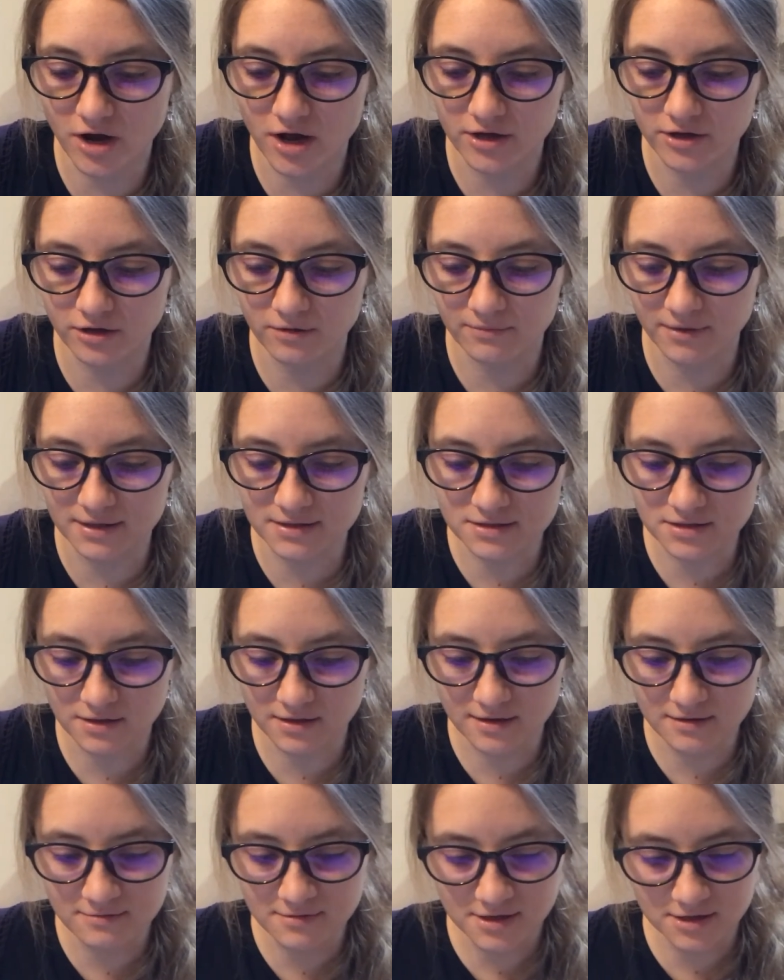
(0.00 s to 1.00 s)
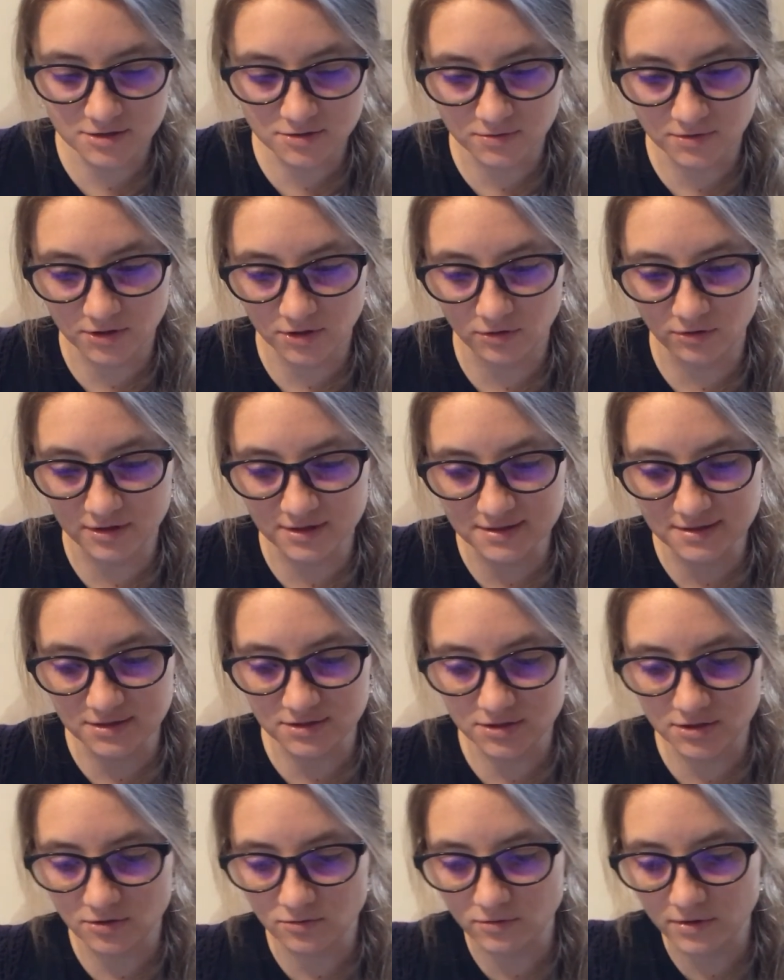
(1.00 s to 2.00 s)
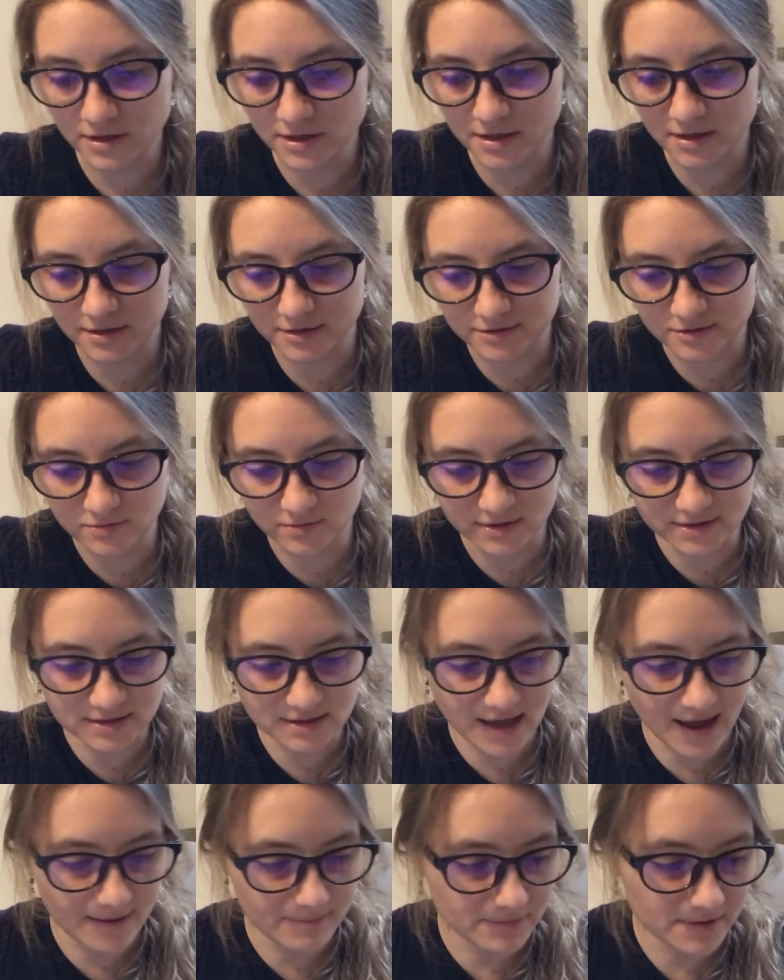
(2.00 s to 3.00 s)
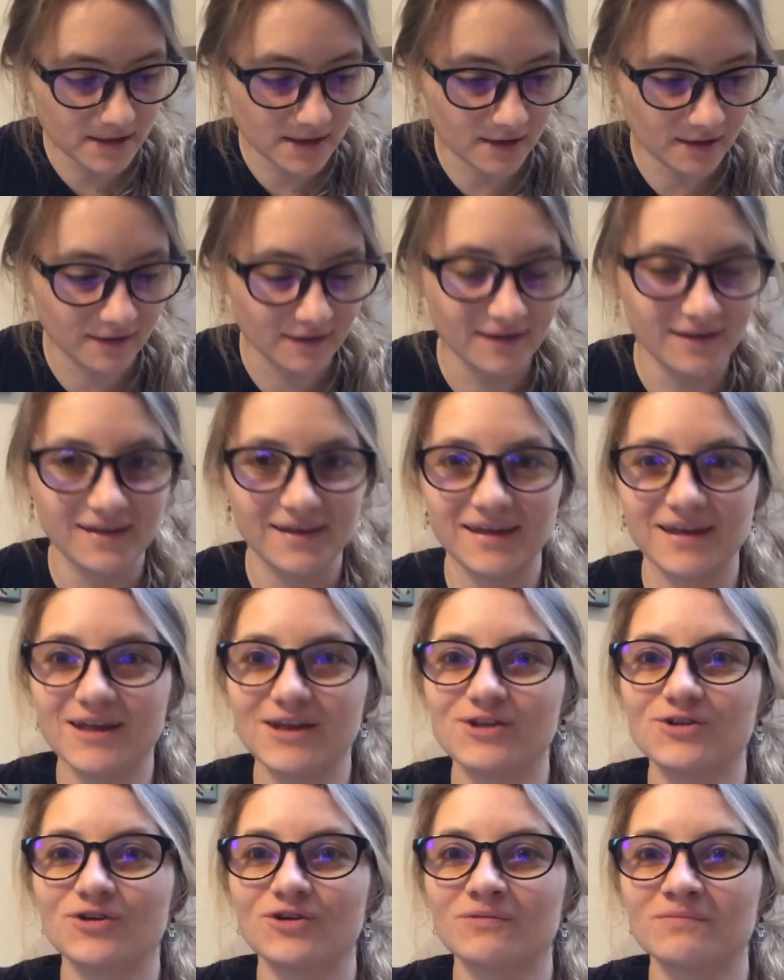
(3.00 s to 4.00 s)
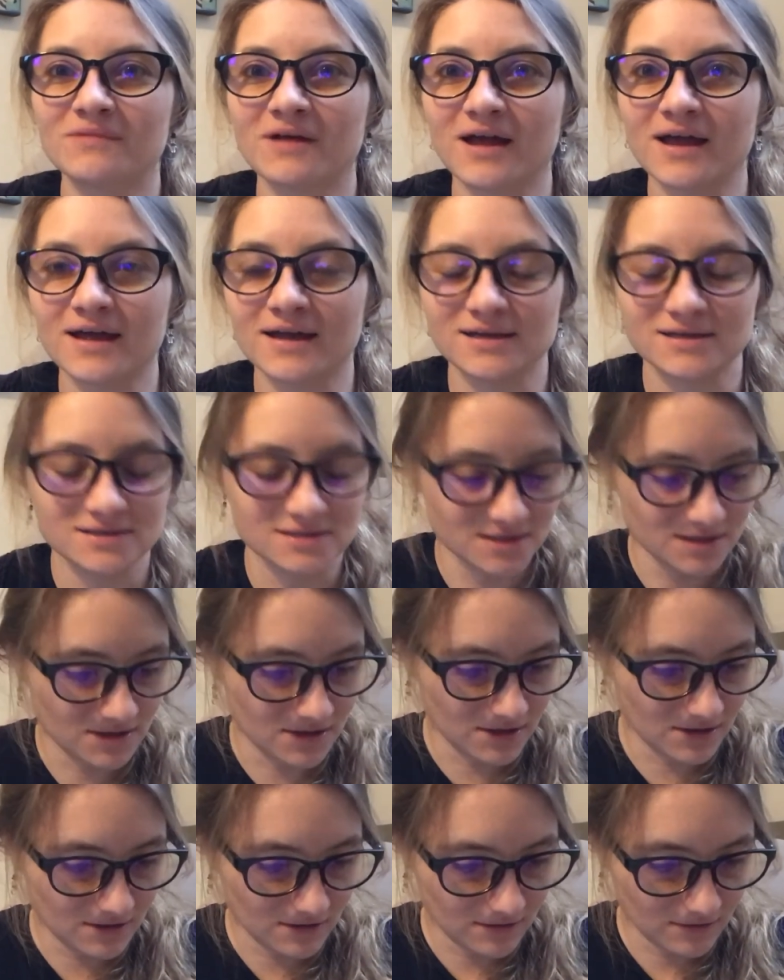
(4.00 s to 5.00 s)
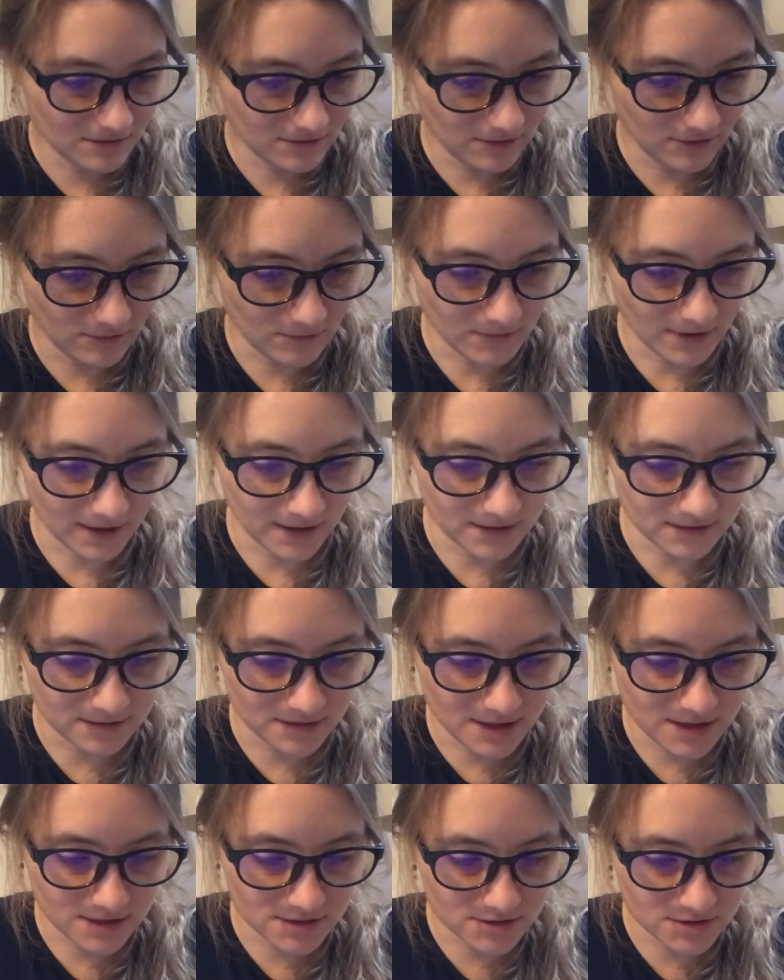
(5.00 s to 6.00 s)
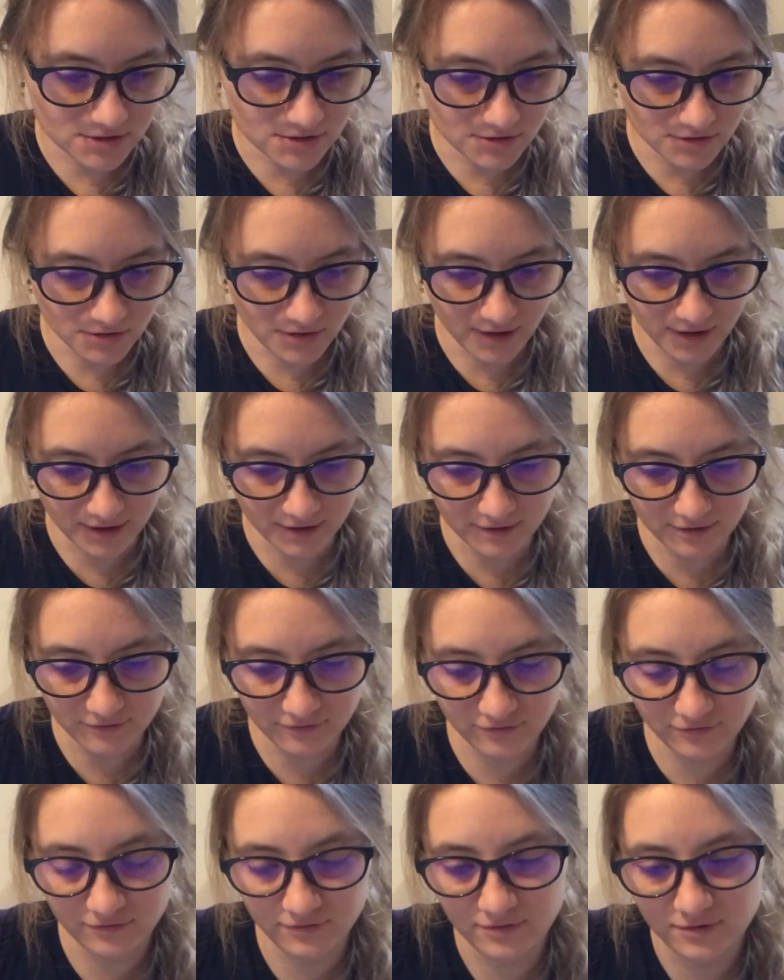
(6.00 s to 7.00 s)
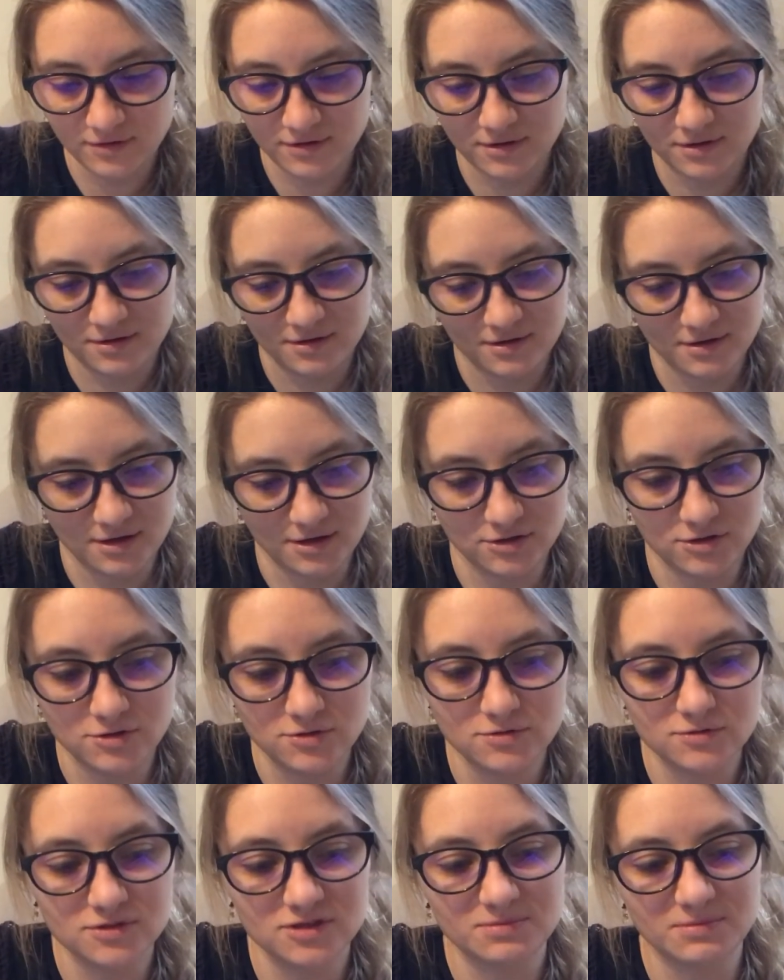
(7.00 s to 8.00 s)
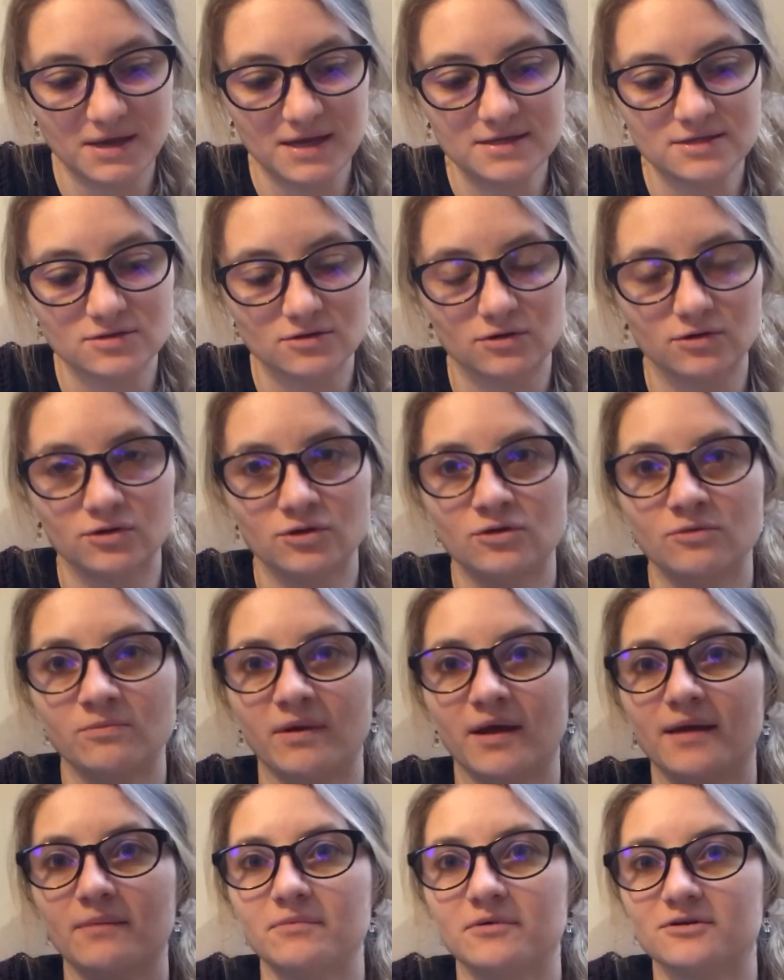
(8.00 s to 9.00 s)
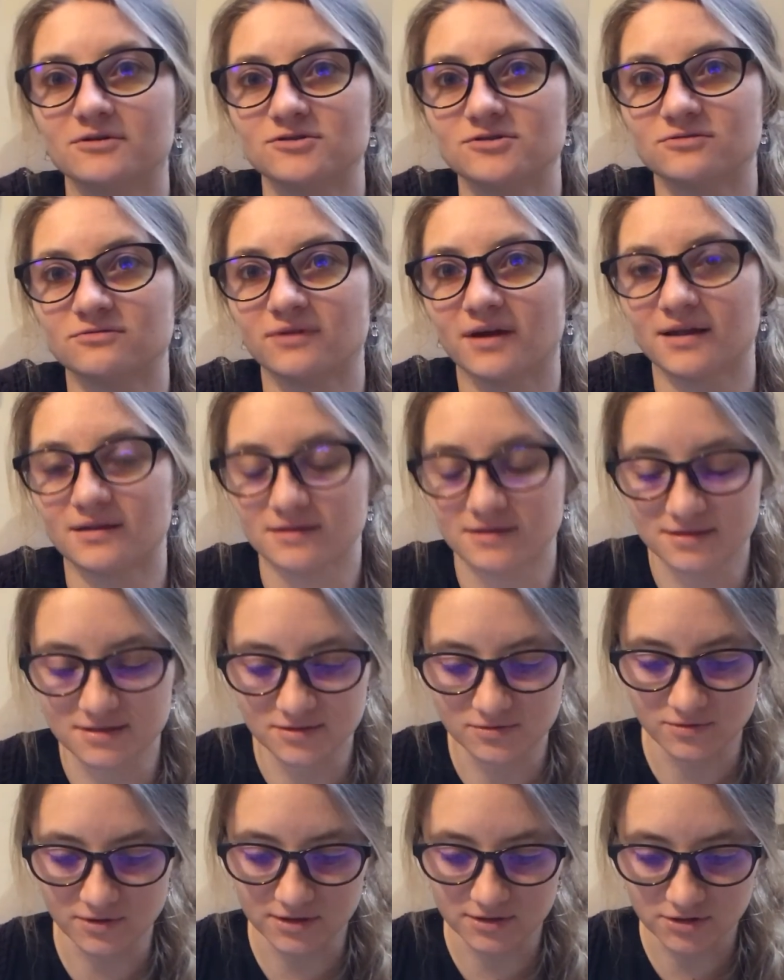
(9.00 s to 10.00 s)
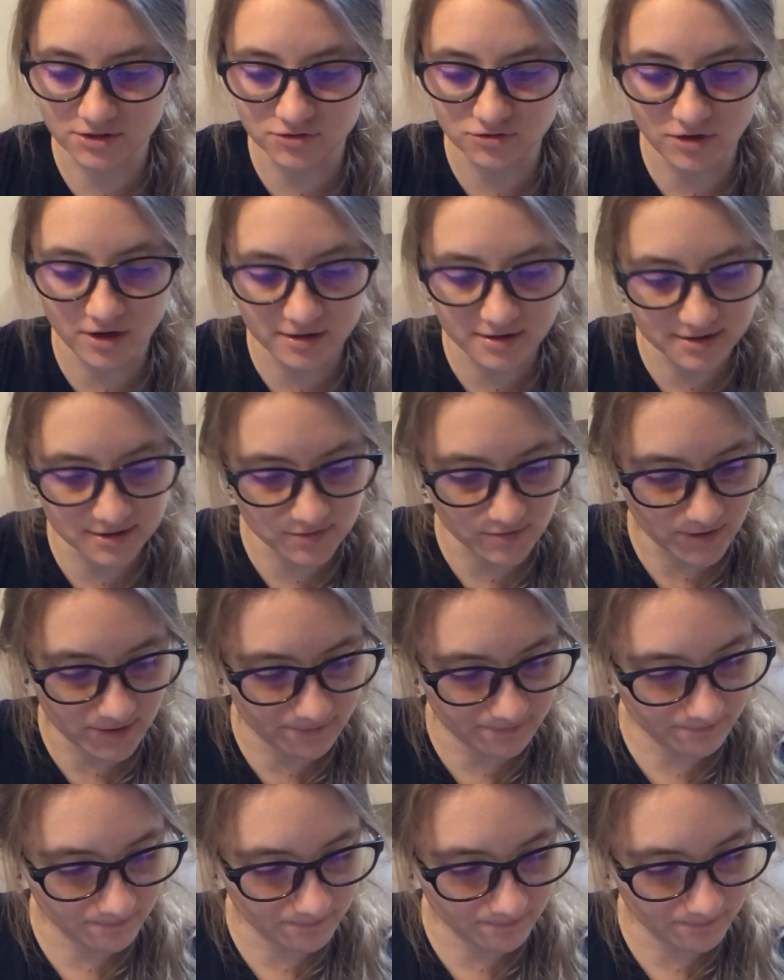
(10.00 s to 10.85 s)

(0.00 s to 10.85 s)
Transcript: your mental image when you listen to the words. What's happening in your mind? You might need to have a new space or a new paper to write this one, to draw this one.